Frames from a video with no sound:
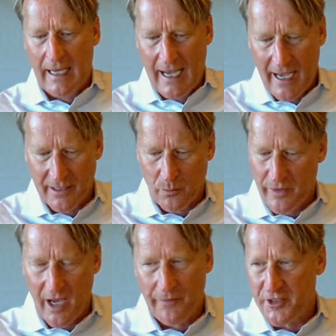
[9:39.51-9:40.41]
And
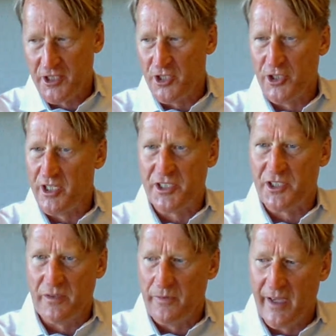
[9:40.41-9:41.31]
without the
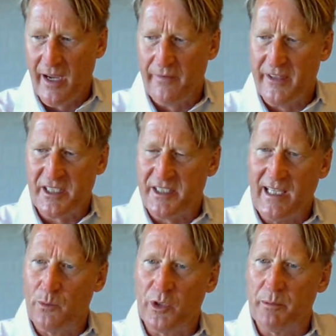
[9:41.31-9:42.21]
synergies, this
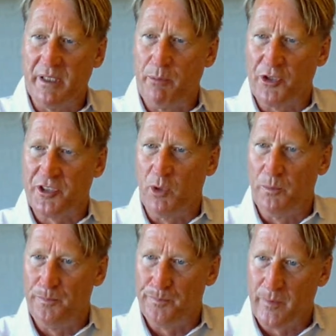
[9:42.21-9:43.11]
deal wouldn't be possible.